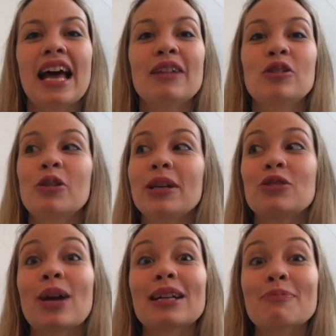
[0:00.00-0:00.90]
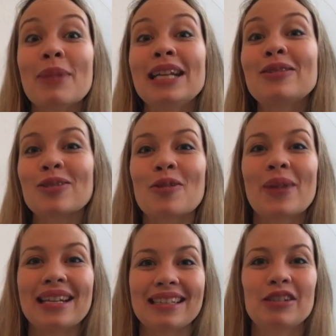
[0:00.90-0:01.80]
And so we attract many
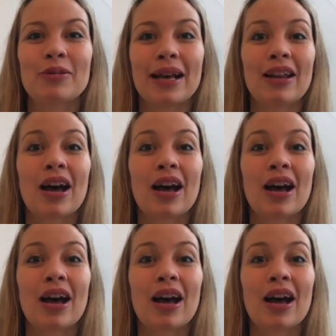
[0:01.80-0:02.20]
soulmates into our